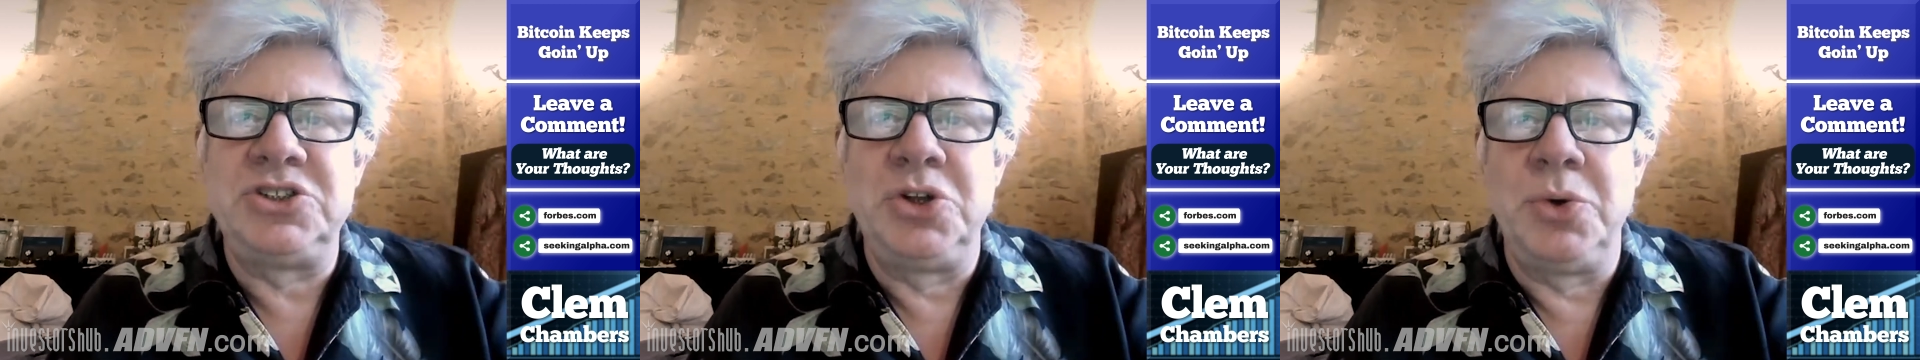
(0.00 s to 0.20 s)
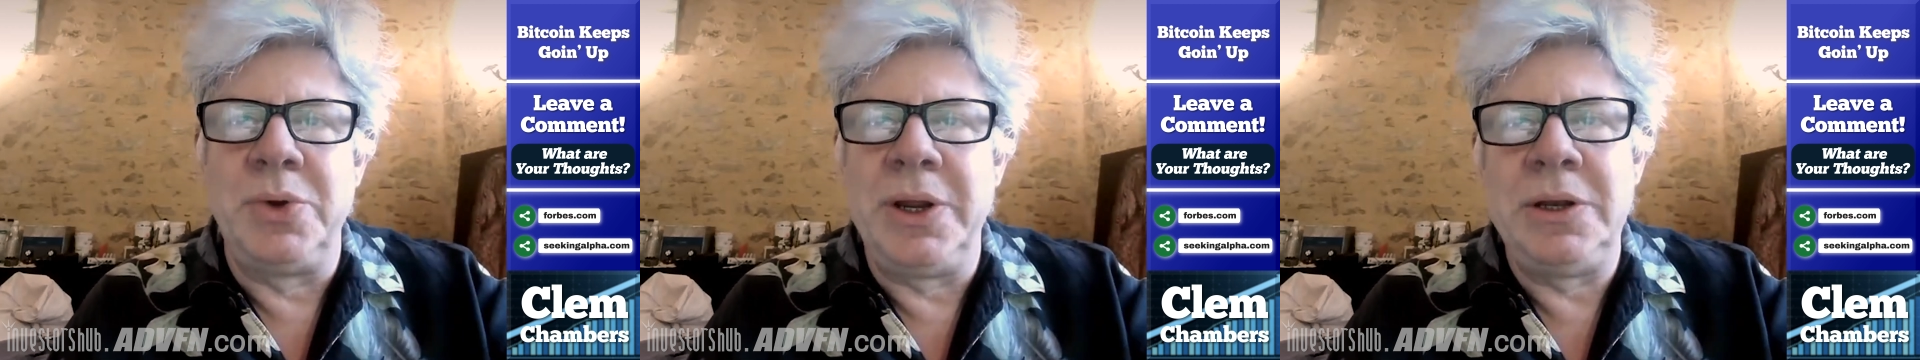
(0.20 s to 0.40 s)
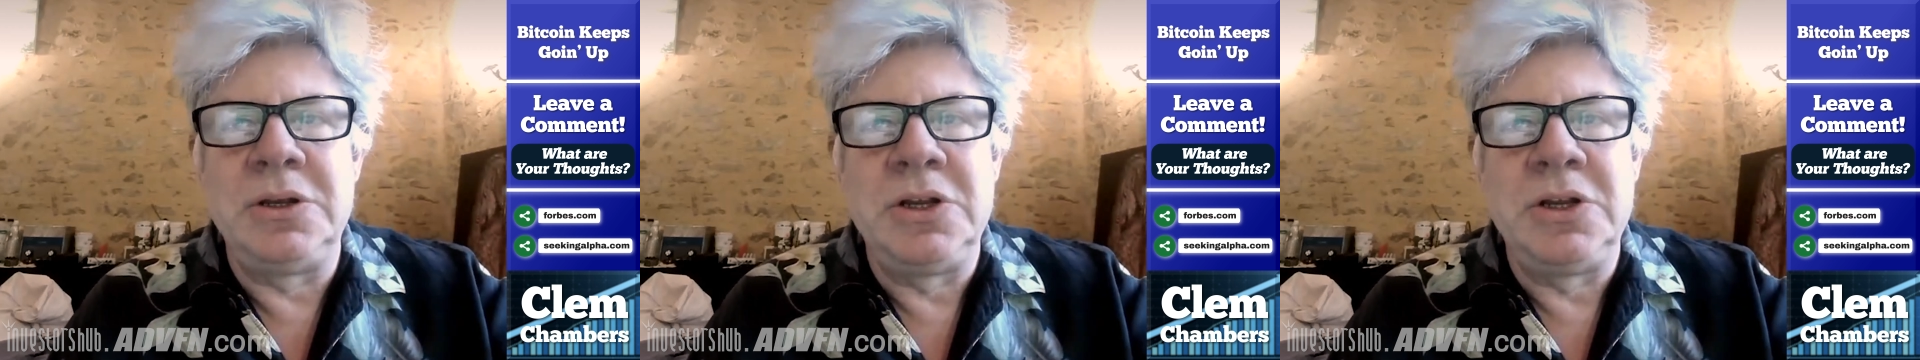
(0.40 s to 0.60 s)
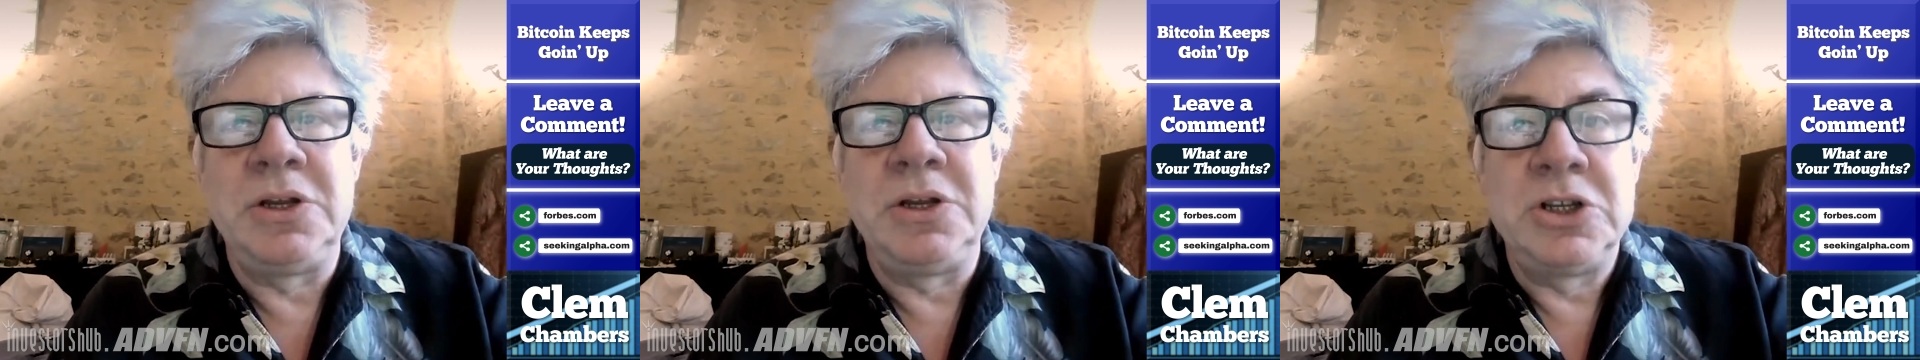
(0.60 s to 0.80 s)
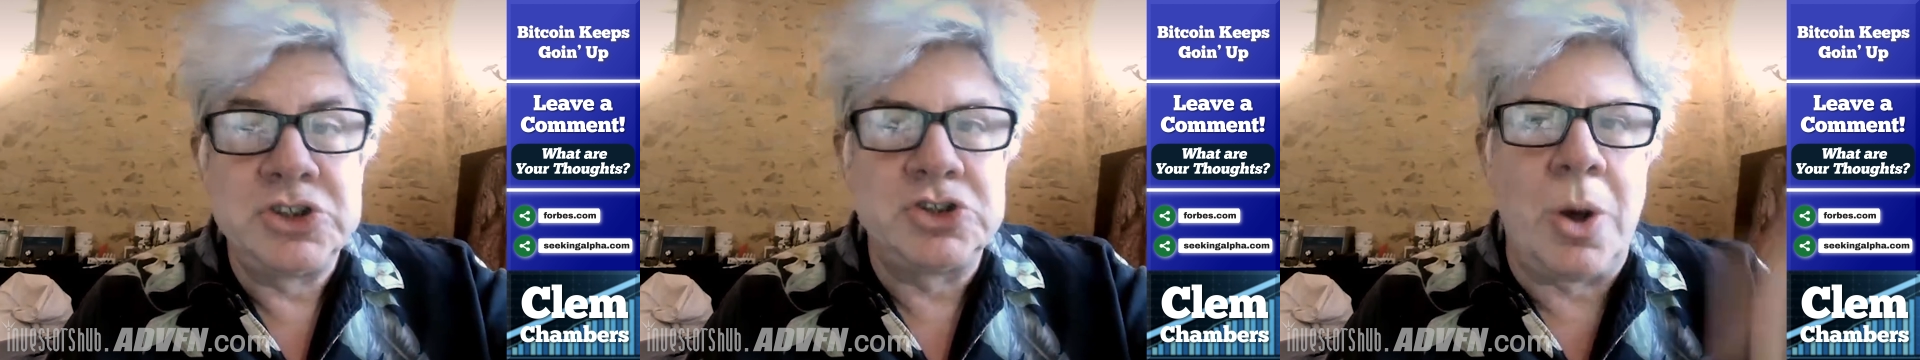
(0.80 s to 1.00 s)
doing
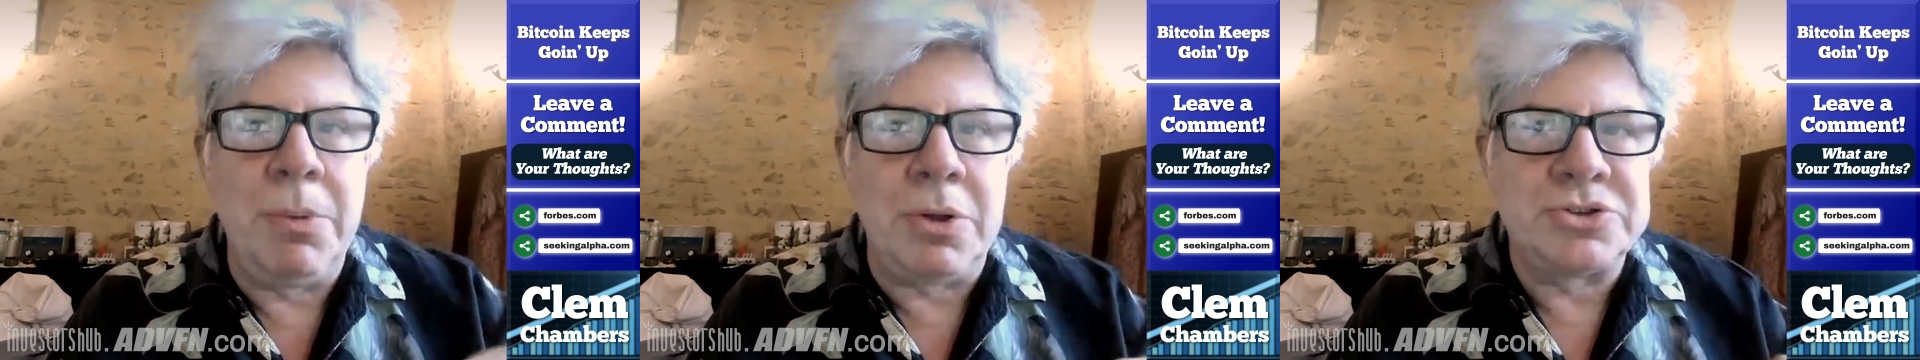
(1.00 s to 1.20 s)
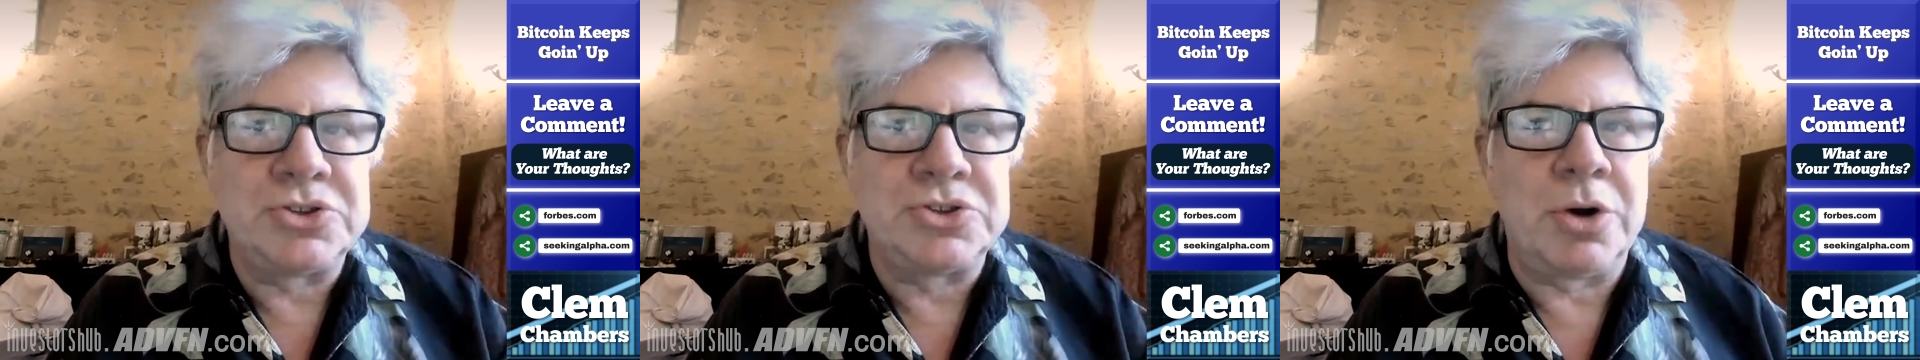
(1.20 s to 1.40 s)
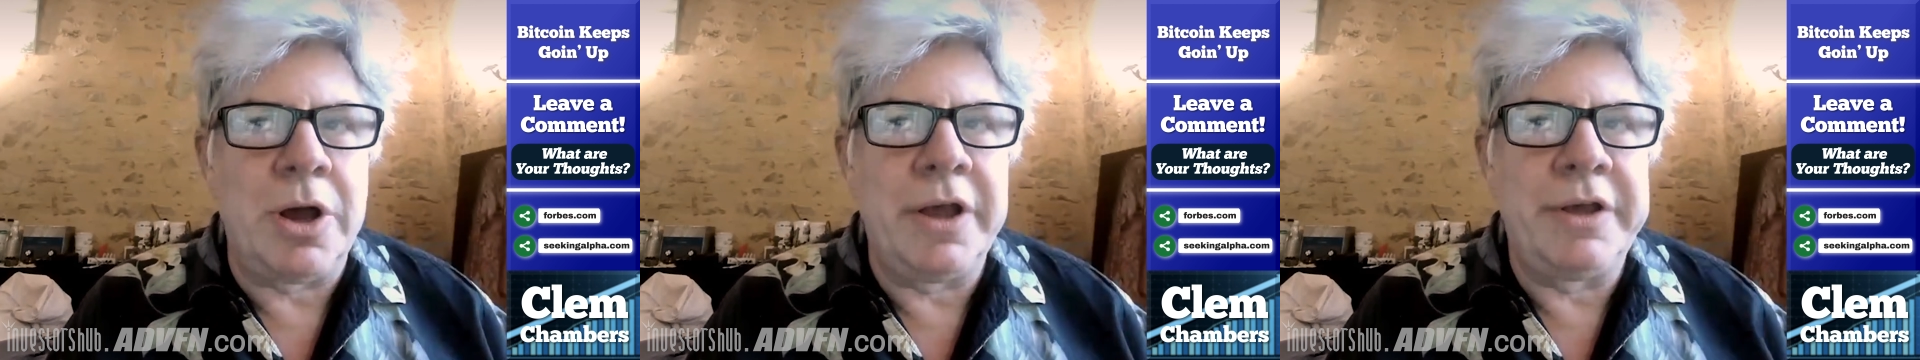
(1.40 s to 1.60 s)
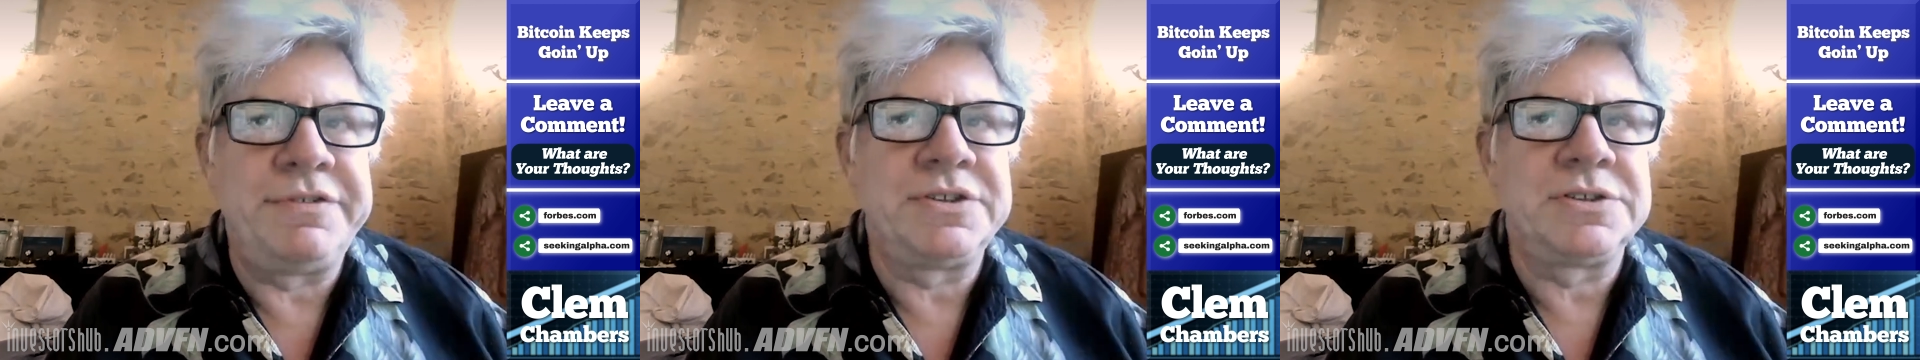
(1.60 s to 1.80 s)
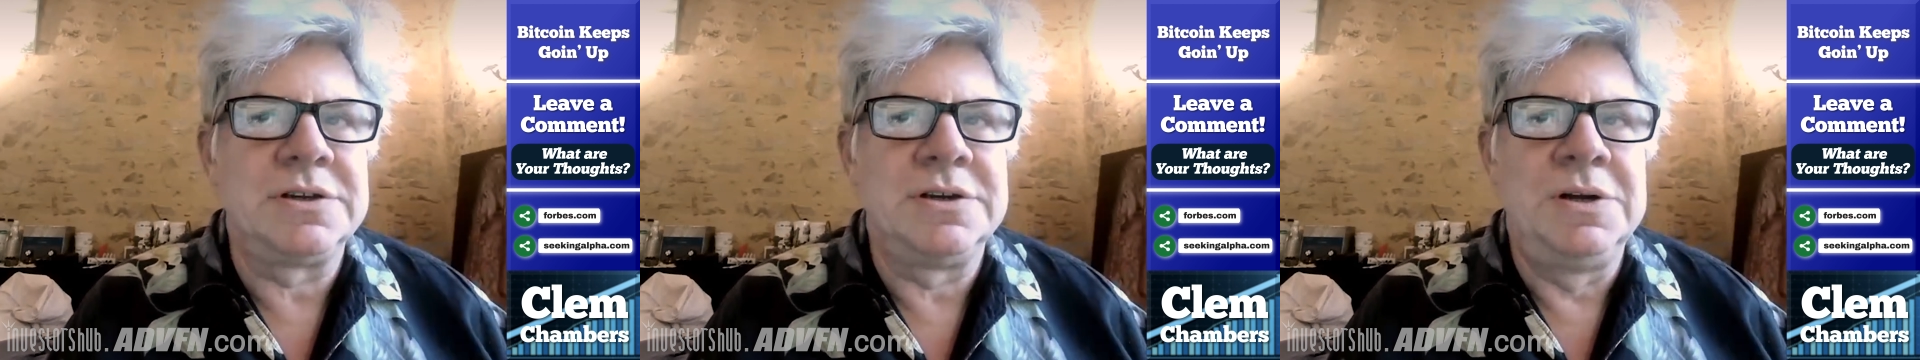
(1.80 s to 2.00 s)
stop loss
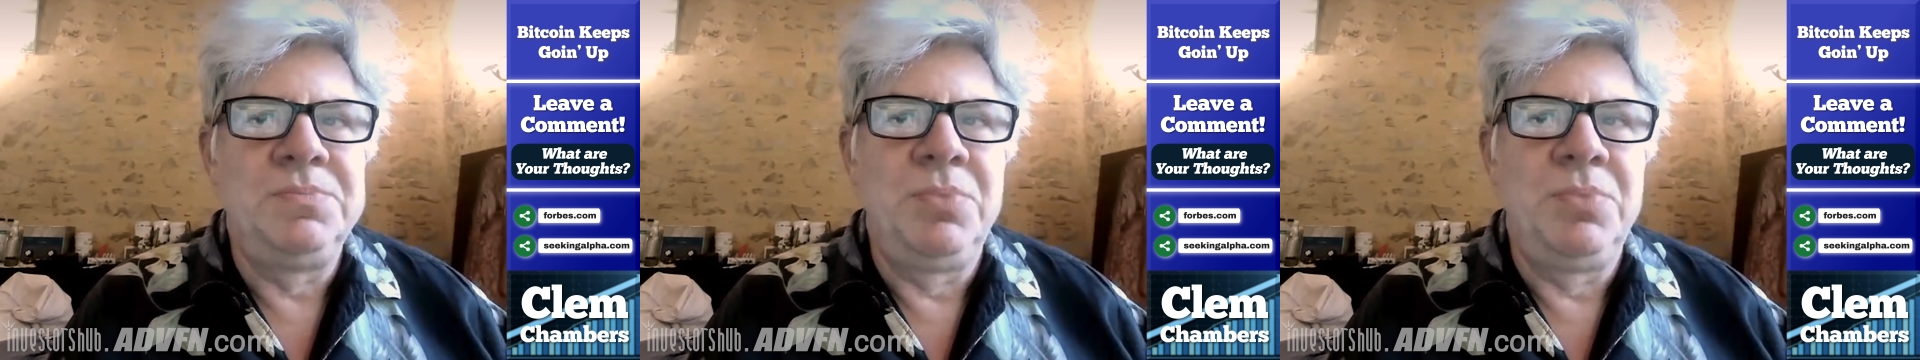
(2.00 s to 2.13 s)
drives